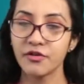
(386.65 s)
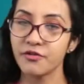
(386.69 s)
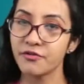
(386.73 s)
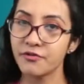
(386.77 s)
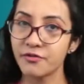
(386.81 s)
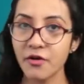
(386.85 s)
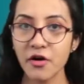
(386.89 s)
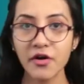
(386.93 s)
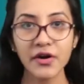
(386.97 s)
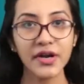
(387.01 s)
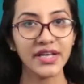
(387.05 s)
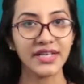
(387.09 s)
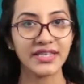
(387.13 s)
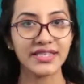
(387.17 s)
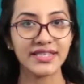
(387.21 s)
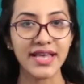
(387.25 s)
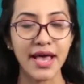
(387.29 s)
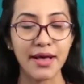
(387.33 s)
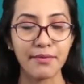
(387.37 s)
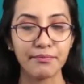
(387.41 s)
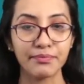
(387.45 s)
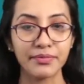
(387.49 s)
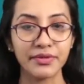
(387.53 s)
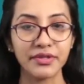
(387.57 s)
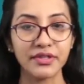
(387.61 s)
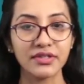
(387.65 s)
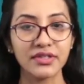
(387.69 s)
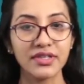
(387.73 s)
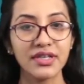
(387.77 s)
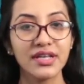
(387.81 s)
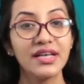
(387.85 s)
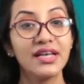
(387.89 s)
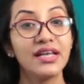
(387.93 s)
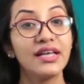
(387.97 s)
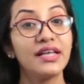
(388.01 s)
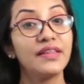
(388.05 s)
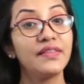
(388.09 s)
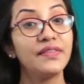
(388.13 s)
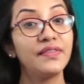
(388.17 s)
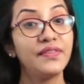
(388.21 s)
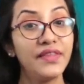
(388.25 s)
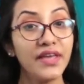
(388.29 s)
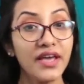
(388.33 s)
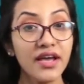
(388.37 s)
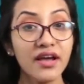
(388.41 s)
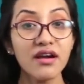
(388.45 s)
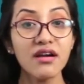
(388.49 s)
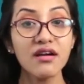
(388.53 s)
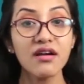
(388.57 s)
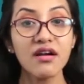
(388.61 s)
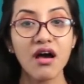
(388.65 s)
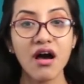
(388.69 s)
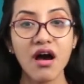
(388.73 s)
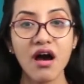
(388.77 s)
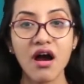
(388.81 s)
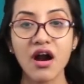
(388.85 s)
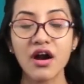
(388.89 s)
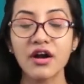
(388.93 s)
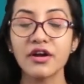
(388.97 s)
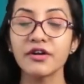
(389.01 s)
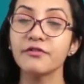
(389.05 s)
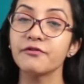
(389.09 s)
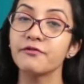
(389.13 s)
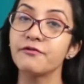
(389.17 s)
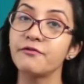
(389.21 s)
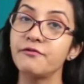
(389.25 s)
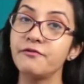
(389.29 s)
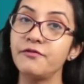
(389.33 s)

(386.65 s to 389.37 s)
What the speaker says: For example, there are